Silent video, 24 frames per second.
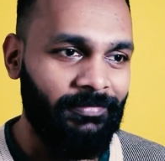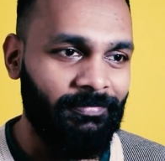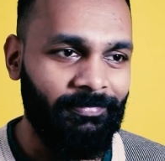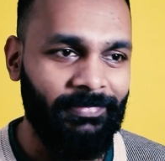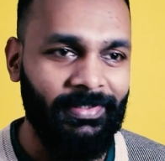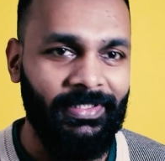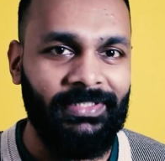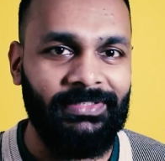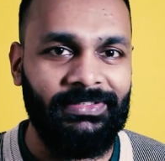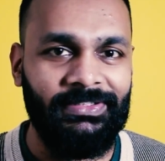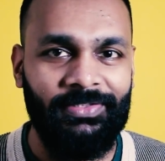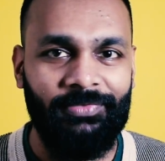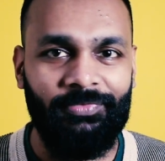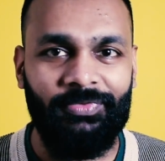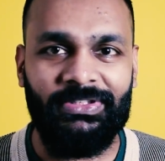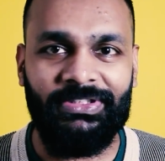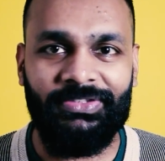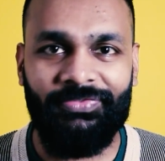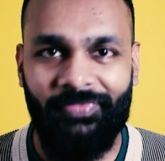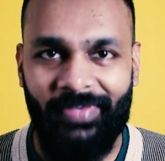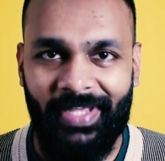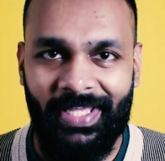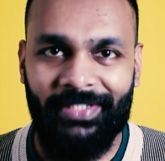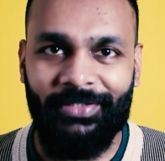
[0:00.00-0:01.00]
because of
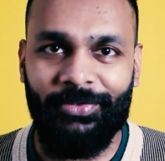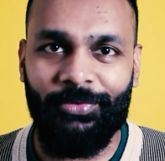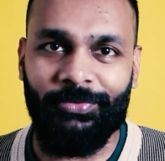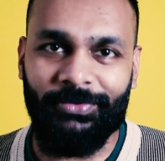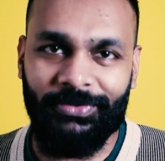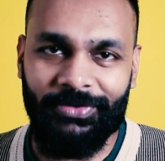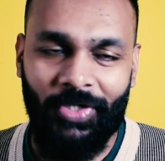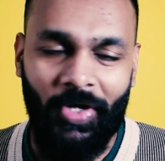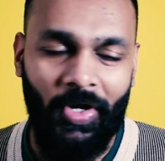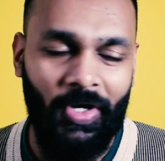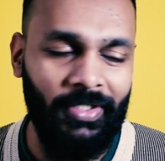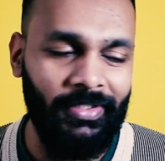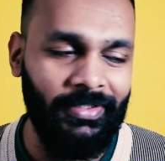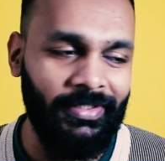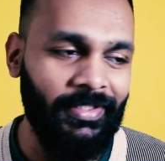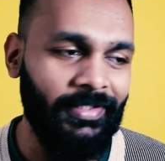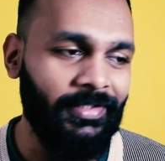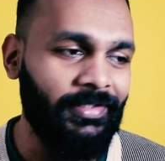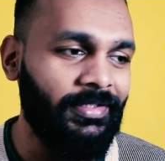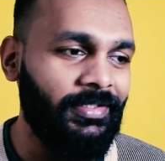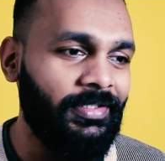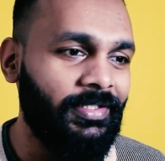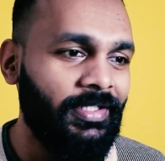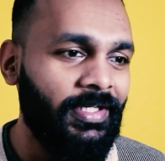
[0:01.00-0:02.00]
its fair use
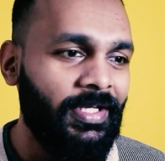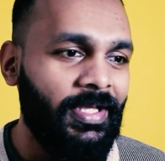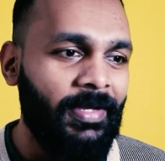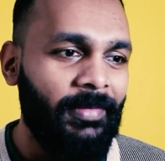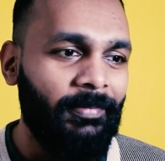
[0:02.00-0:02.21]
content,